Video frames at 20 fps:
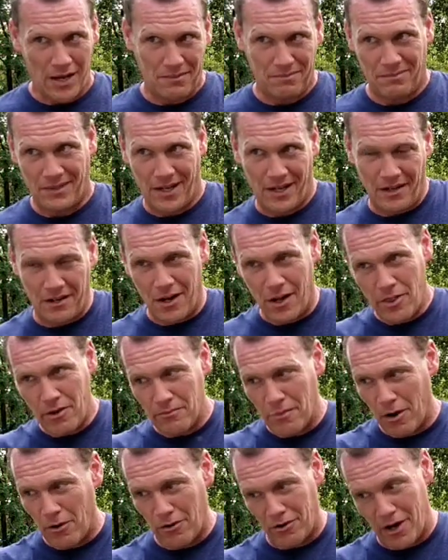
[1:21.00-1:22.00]
I can get
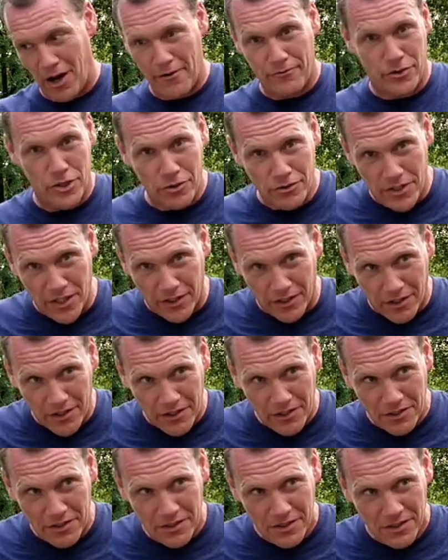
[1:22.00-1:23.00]
another motor and have two
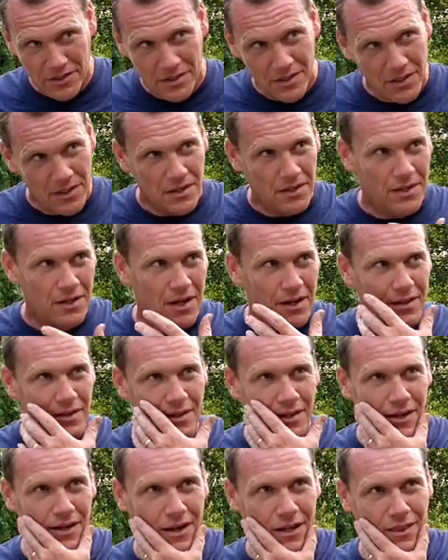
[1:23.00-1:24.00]
tillers.
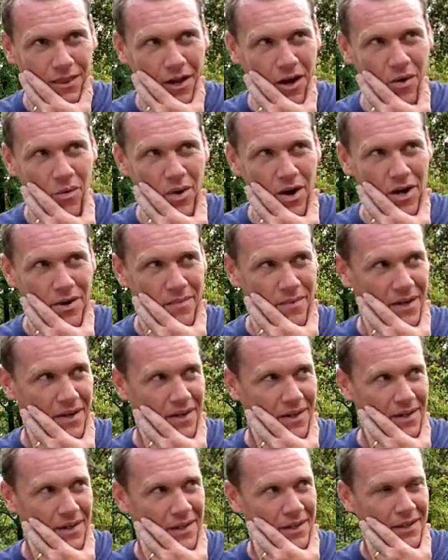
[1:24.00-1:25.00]
And then I thought, wait a
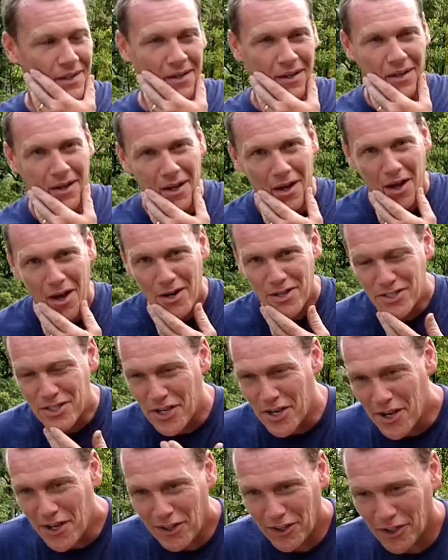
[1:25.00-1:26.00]
minute, a
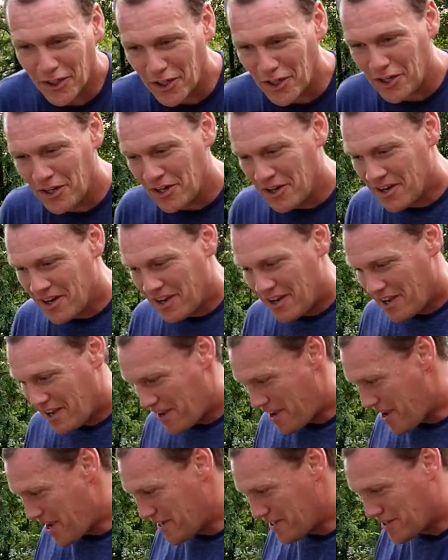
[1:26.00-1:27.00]
tiller
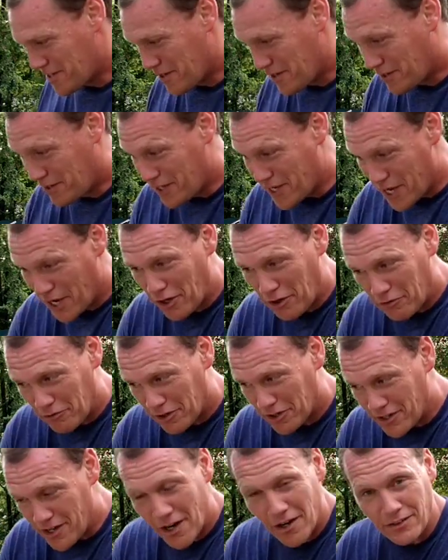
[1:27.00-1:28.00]
is a gear
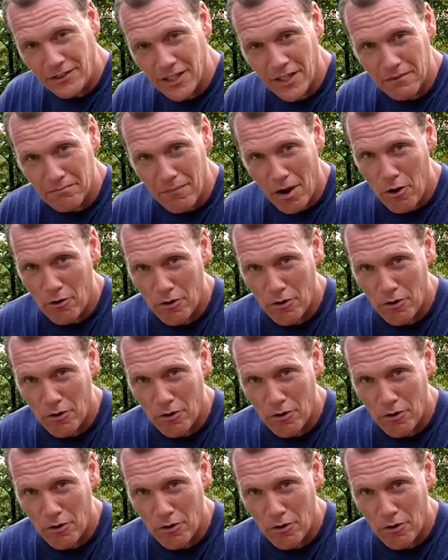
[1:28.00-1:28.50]
reducted